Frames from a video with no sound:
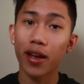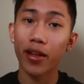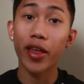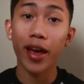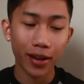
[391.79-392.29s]

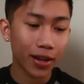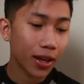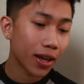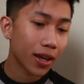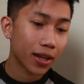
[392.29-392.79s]
And then,
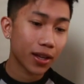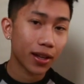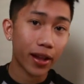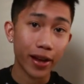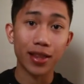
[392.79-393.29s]

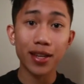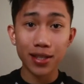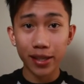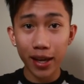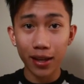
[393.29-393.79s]
like,
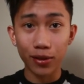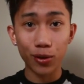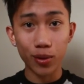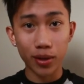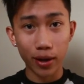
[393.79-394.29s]
this kid
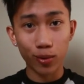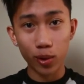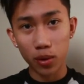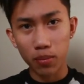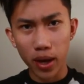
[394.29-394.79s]
who was, like,
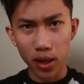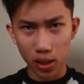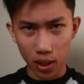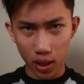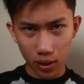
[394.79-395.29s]
really big
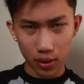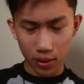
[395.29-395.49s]
and, like